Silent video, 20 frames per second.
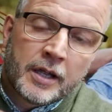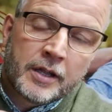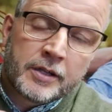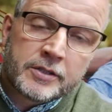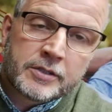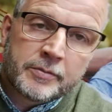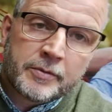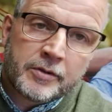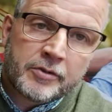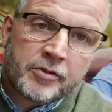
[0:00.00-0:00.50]

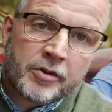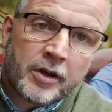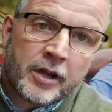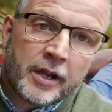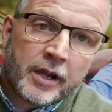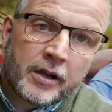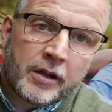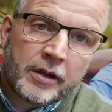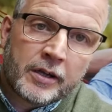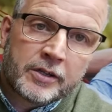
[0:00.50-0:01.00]
some of the
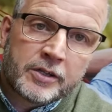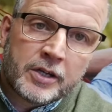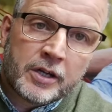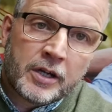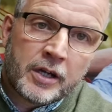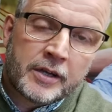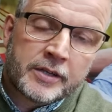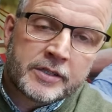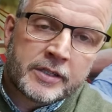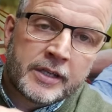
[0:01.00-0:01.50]
tricolored
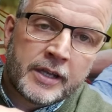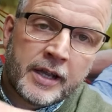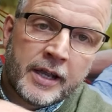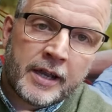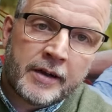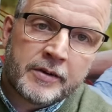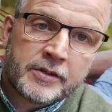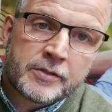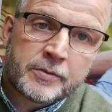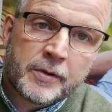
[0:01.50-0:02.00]
yarns in
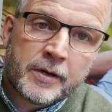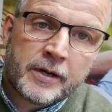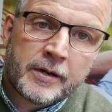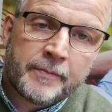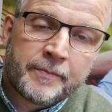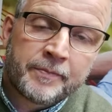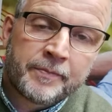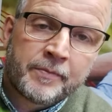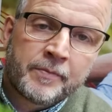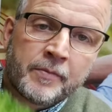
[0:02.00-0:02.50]
there as
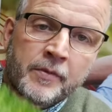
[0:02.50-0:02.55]
well.